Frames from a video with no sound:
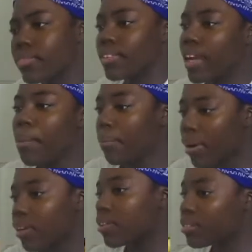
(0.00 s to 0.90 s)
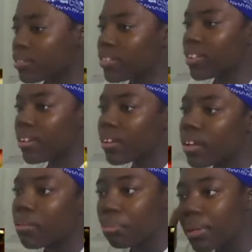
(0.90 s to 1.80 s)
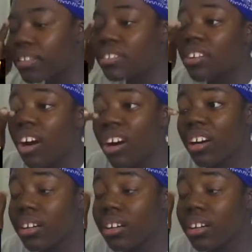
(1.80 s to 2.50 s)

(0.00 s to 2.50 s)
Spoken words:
That brr. Big scar.